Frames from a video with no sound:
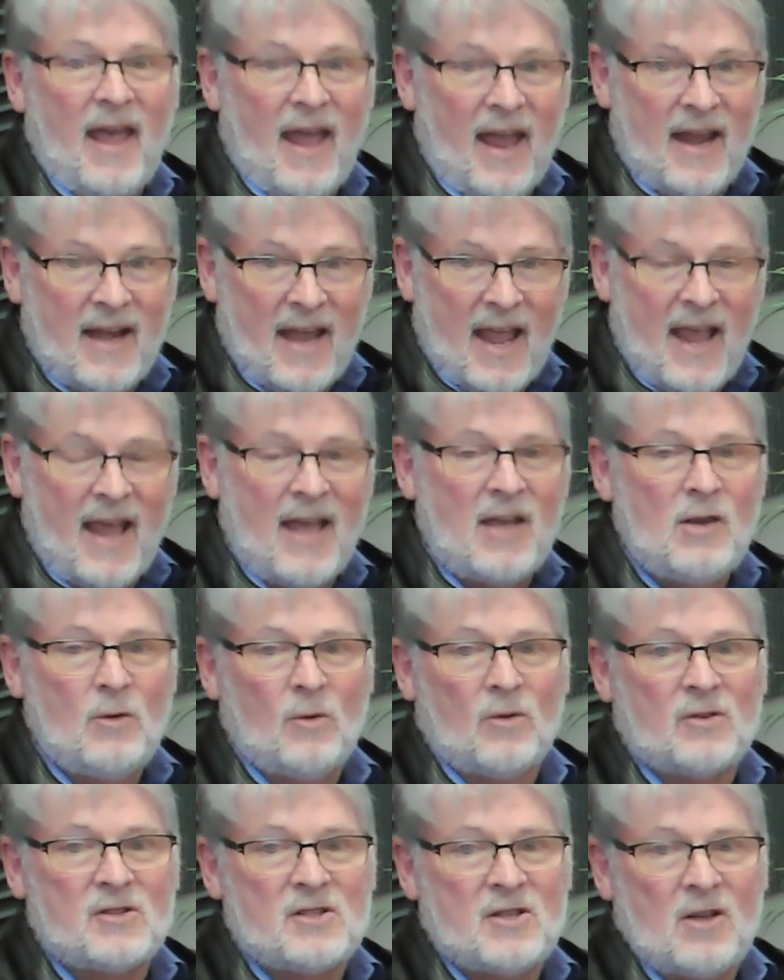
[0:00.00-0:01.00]
an
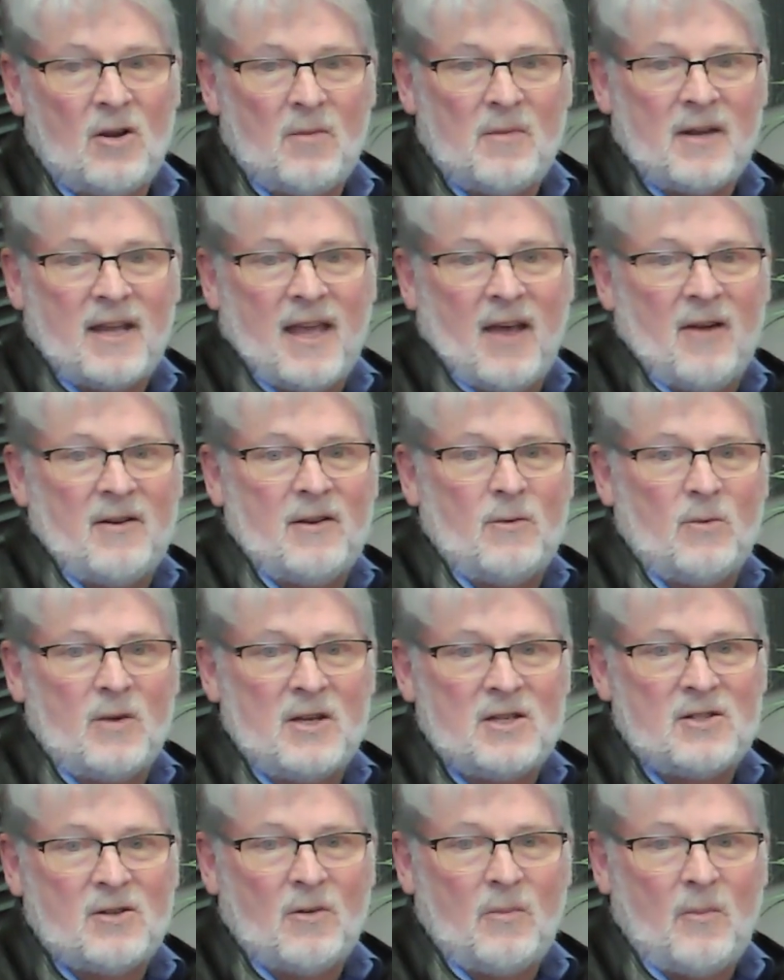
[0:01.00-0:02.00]
annual Sonoma County
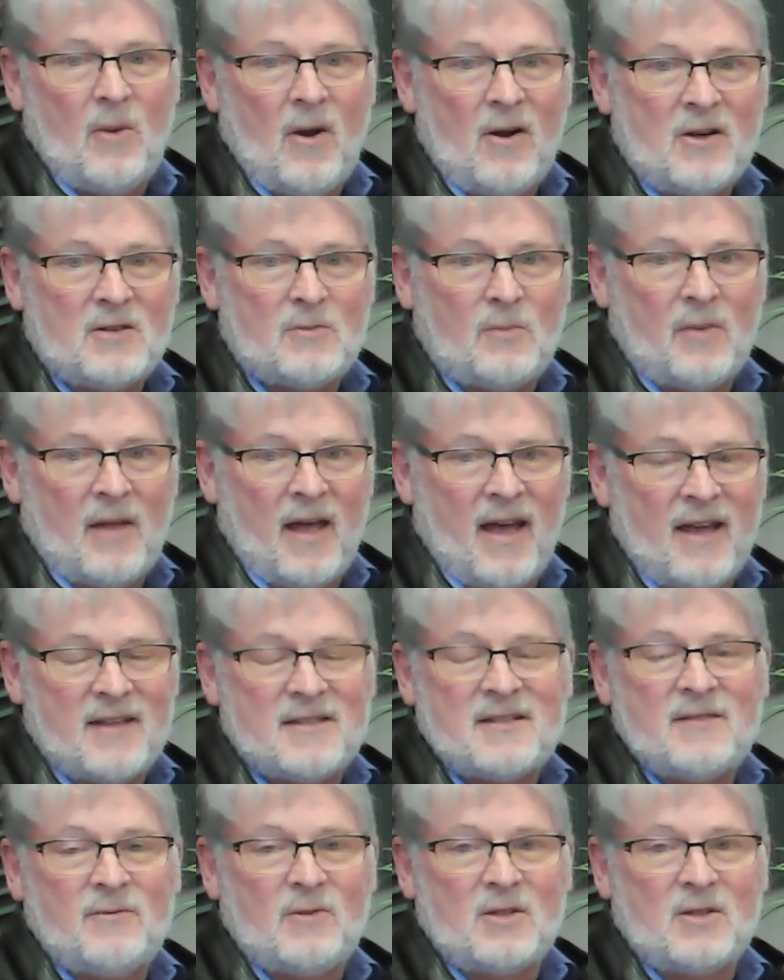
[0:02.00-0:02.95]
Regional Parks Pass,